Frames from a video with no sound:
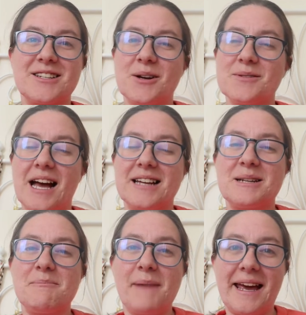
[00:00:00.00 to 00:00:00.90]
And Charles had
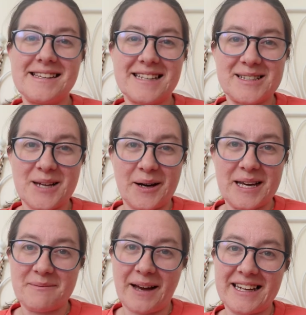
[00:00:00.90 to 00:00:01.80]
an amazing
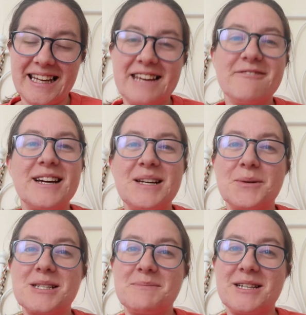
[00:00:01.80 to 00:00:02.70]
time and he really
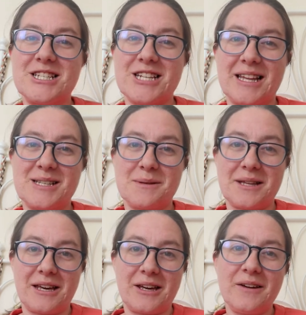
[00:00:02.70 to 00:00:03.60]
wanted me to share this
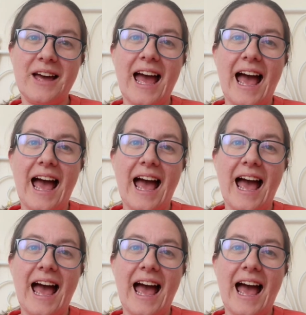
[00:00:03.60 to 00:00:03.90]
with you.